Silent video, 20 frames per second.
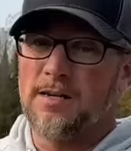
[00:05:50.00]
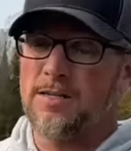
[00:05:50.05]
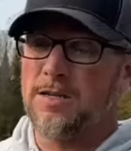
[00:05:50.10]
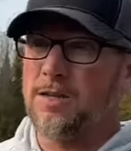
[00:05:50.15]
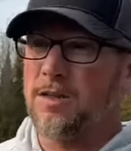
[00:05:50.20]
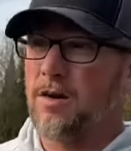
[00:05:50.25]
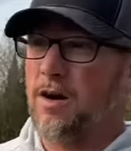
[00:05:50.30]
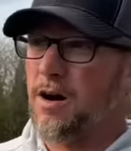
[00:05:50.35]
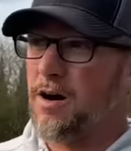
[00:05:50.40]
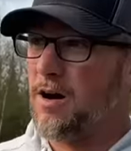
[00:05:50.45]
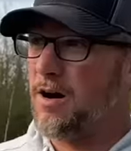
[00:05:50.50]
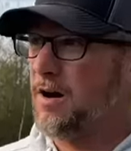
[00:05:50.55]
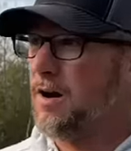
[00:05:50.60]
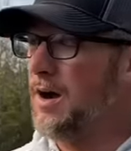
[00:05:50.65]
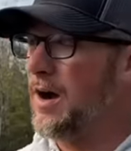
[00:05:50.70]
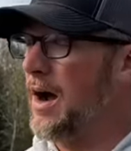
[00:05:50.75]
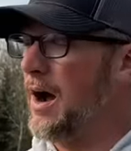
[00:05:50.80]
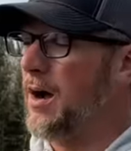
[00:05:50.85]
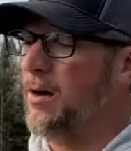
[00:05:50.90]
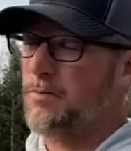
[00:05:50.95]
So there
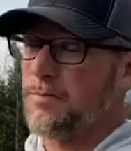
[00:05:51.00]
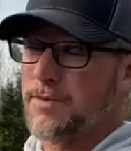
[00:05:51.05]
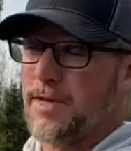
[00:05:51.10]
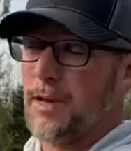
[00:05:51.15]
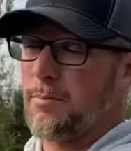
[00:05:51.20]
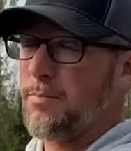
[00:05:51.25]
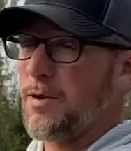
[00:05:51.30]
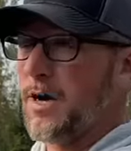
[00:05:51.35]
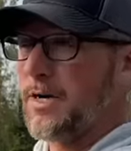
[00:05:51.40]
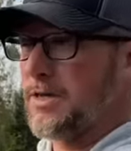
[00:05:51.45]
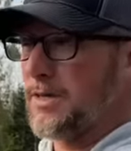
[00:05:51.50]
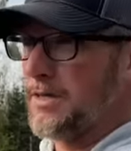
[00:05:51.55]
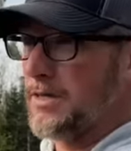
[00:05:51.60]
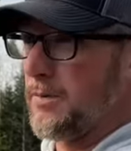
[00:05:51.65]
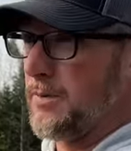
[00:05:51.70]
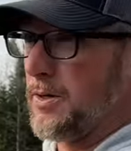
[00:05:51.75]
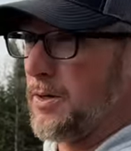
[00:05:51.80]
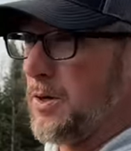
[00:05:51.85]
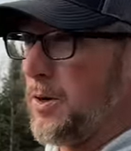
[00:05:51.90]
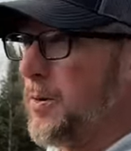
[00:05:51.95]
are outside projects
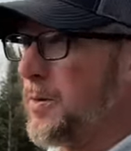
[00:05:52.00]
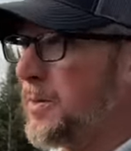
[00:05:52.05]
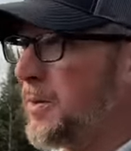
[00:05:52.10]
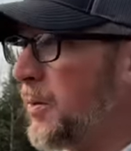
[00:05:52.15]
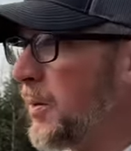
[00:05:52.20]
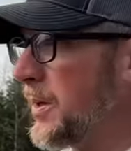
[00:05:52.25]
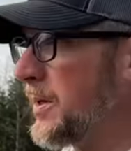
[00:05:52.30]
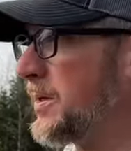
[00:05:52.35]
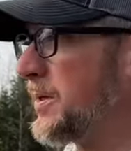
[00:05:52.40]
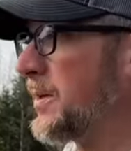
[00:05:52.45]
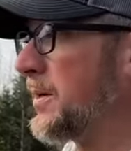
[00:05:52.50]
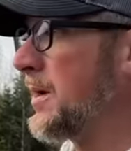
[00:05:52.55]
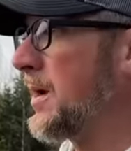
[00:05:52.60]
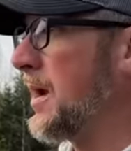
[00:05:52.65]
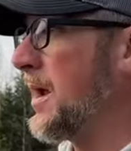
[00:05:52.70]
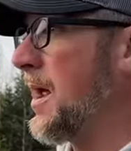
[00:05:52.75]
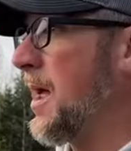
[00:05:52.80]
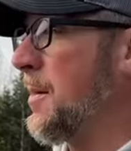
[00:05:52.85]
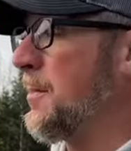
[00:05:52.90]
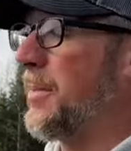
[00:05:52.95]
that we do in the winter,
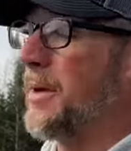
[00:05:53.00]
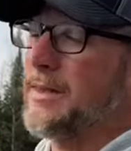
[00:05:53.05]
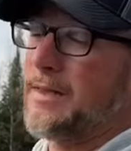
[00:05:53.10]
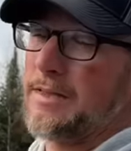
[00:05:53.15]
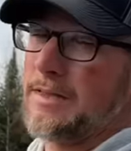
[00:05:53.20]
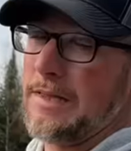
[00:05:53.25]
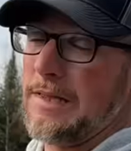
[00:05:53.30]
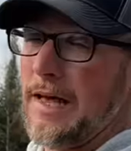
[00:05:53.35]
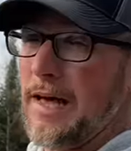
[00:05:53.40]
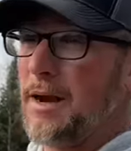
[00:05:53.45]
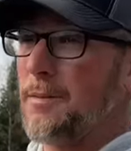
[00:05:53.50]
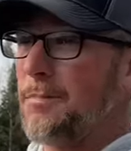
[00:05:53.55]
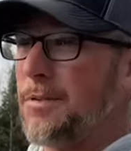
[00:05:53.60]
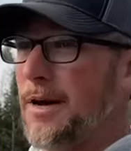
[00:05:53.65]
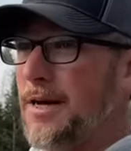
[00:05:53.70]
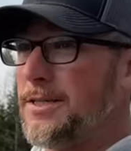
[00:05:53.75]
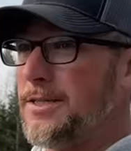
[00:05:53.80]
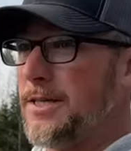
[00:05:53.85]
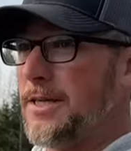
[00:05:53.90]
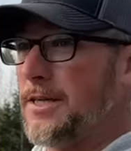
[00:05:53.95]
but there's a lot of
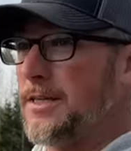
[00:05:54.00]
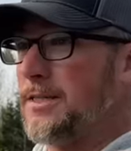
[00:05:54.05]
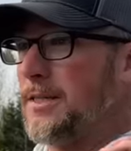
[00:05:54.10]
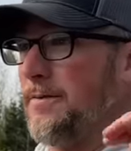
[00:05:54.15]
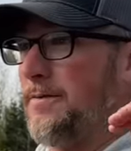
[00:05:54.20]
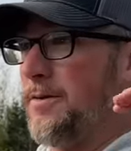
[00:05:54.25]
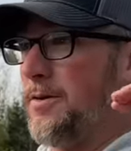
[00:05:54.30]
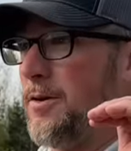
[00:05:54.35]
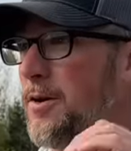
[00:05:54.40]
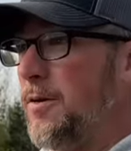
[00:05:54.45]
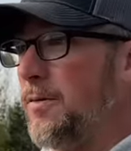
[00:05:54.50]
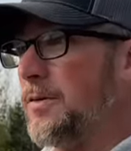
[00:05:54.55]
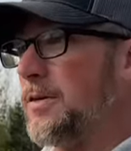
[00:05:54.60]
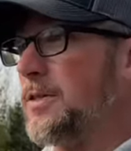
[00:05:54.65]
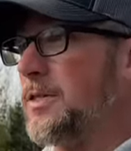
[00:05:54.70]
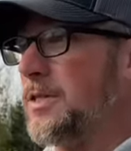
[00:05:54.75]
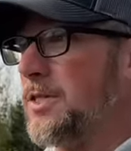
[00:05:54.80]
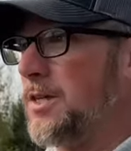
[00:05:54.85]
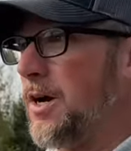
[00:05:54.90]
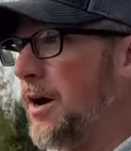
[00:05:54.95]
projects, if you don't
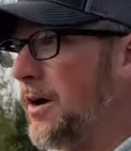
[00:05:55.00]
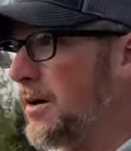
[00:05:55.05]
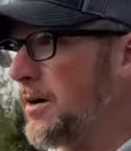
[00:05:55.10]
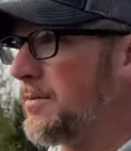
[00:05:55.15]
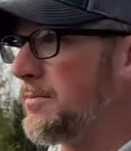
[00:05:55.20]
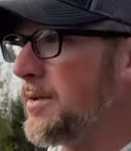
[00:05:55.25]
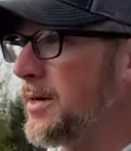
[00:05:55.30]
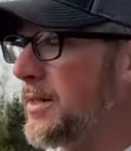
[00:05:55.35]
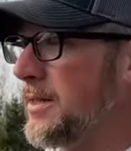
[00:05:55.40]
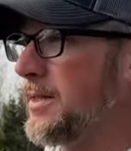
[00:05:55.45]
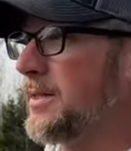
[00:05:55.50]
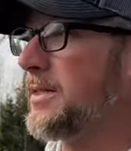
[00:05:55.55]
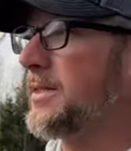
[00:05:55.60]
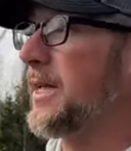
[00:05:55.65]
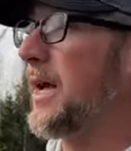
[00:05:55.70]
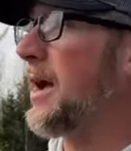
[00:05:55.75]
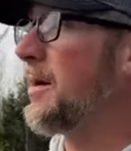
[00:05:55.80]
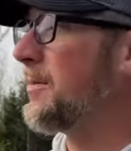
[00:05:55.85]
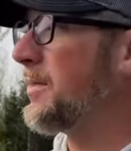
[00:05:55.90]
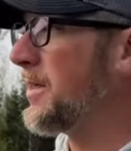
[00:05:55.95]
start them this
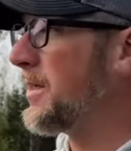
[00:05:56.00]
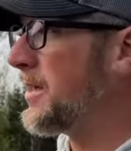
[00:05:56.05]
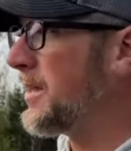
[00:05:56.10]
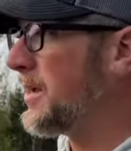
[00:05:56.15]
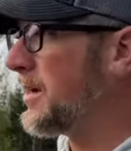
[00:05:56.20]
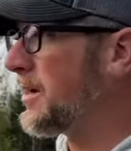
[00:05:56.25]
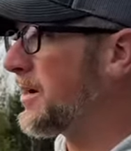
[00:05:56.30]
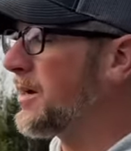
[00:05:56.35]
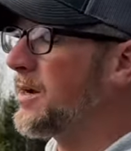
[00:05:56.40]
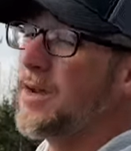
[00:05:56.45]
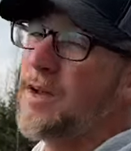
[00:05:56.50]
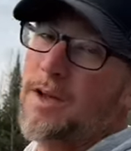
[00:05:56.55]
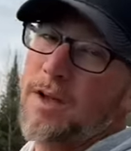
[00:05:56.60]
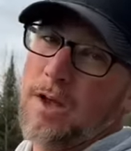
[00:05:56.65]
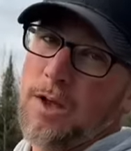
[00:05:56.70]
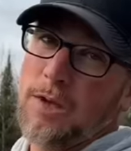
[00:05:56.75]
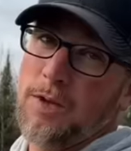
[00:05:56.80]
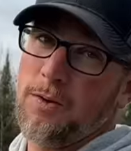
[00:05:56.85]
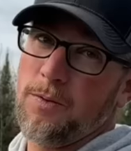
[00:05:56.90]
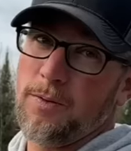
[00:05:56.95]
time of the year,
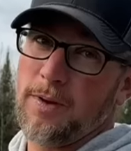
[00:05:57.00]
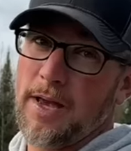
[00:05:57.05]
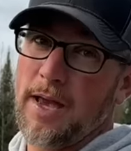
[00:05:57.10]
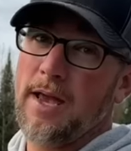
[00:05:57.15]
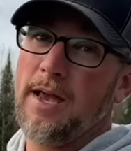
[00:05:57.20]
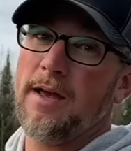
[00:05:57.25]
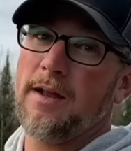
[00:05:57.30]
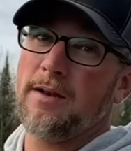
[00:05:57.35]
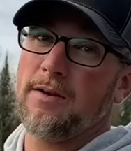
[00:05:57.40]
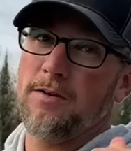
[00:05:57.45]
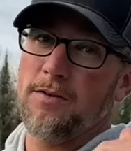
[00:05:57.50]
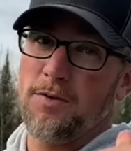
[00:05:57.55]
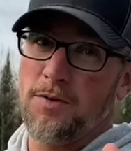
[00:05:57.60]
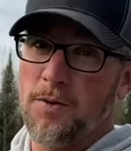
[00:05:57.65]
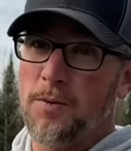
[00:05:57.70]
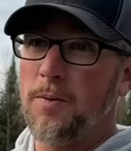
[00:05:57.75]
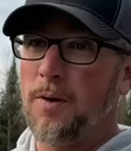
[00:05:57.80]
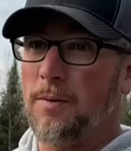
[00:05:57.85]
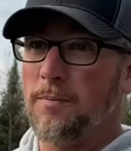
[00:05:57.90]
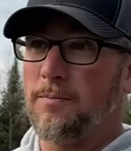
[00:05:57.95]
you can't
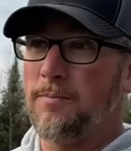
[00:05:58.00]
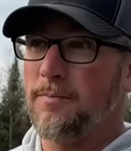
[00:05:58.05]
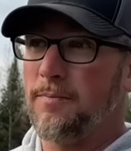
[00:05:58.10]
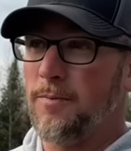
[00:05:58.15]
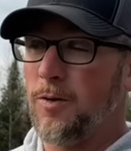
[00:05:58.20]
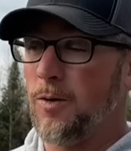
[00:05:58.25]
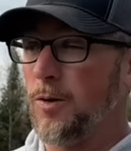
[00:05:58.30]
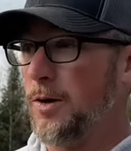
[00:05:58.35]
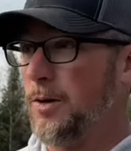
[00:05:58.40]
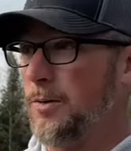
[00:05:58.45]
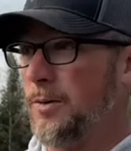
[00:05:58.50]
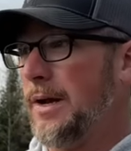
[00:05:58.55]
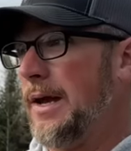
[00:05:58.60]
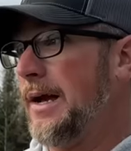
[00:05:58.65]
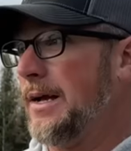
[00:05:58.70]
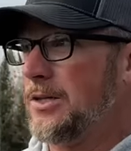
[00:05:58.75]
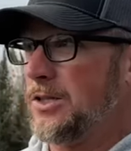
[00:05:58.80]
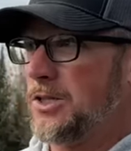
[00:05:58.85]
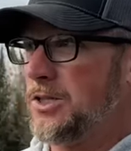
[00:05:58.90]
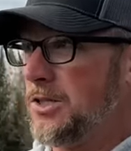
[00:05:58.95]
do them or you
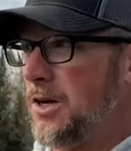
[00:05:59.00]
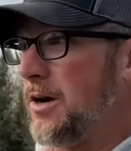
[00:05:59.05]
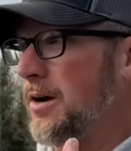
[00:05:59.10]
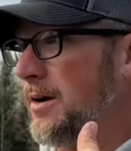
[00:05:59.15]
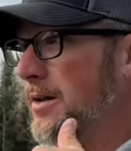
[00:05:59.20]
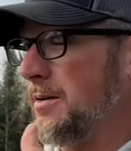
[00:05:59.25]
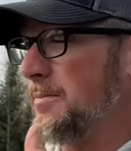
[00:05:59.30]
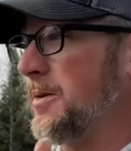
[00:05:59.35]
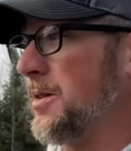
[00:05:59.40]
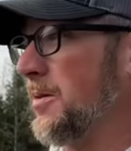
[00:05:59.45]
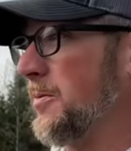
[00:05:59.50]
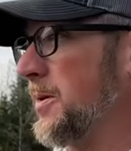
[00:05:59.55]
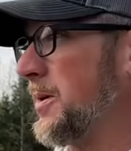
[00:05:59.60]
can't start in the middle of